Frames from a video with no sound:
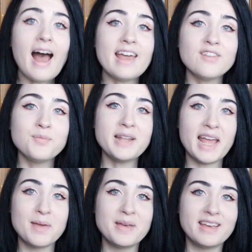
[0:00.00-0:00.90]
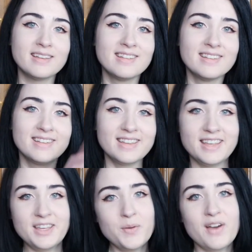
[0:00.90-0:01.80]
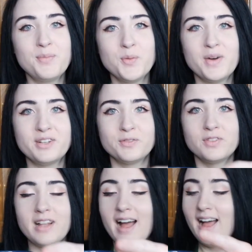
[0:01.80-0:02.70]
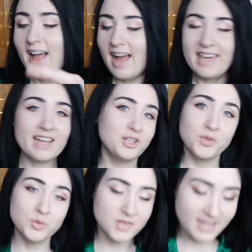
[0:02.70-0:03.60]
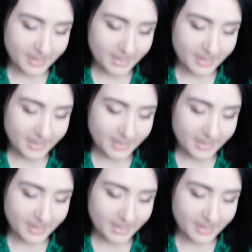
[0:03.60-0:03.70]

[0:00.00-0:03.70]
I have been Amy, you have been wonderful. I can't do this with